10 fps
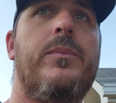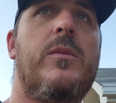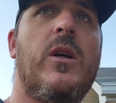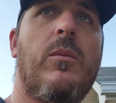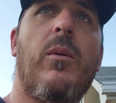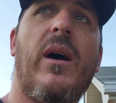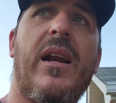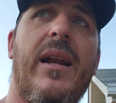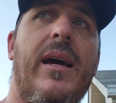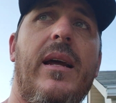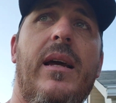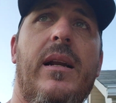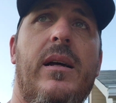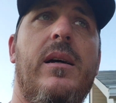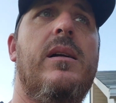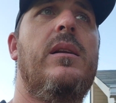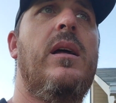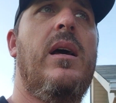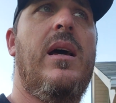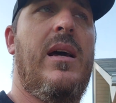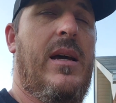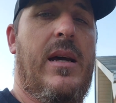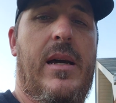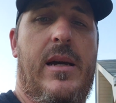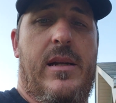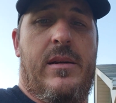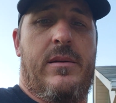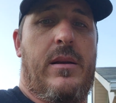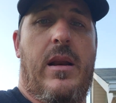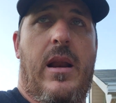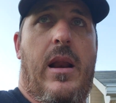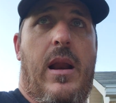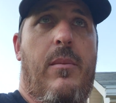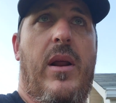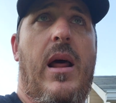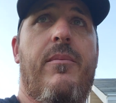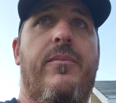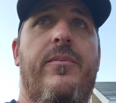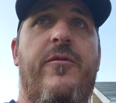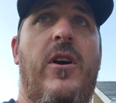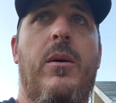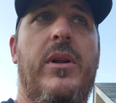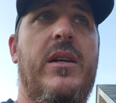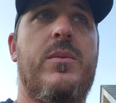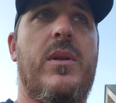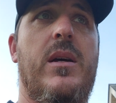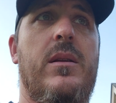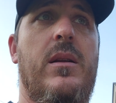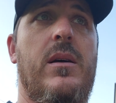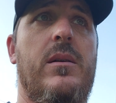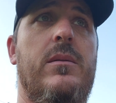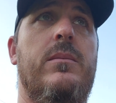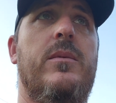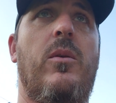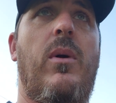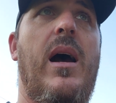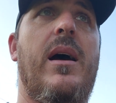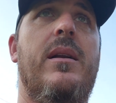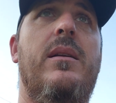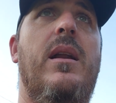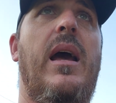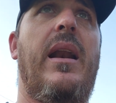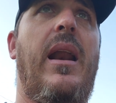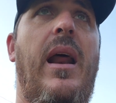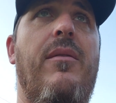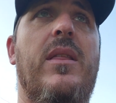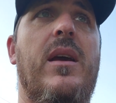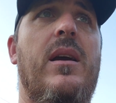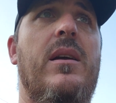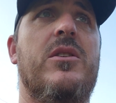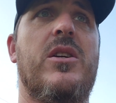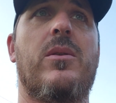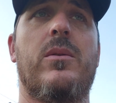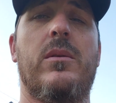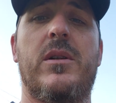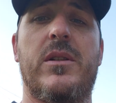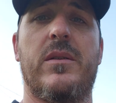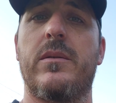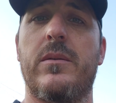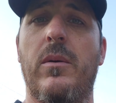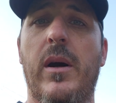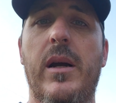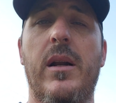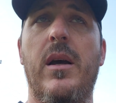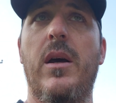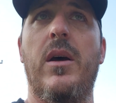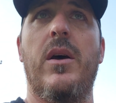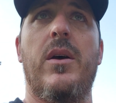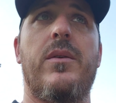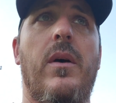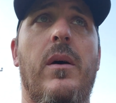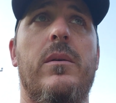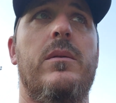took me about a day to get it done, and I'm very pleased with it. The ride and everything in general is just great. So